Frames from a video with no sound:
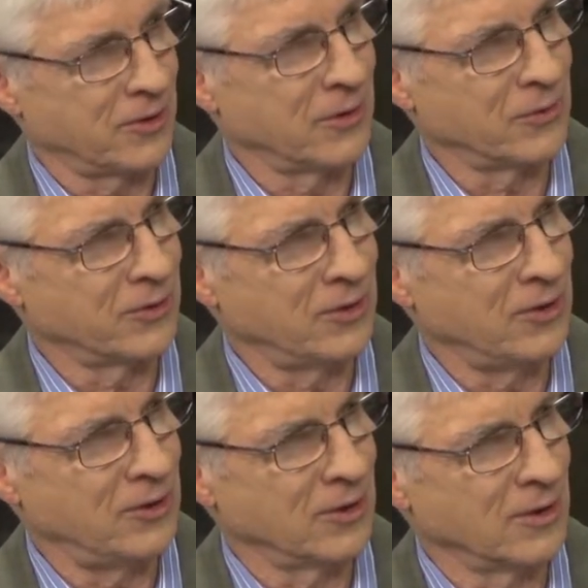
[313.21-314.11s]
gives a
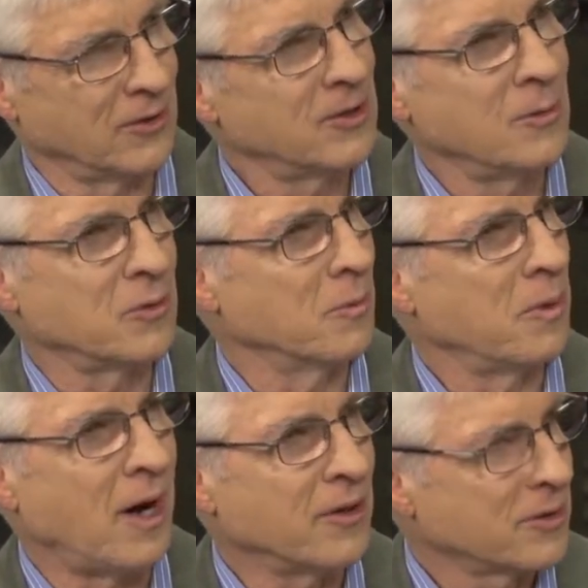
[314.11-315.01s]
teaching that seems
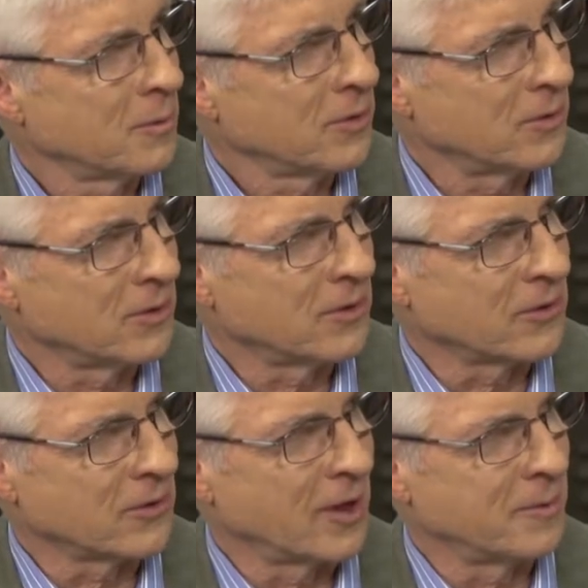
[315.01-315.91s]
impossible to the
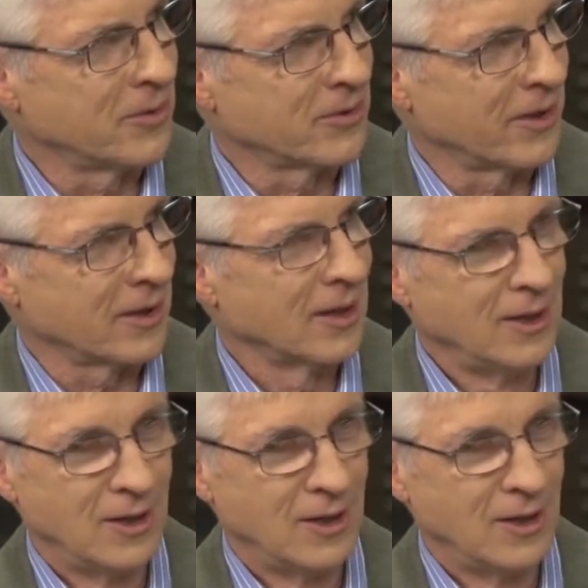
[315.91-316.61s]
disciples, like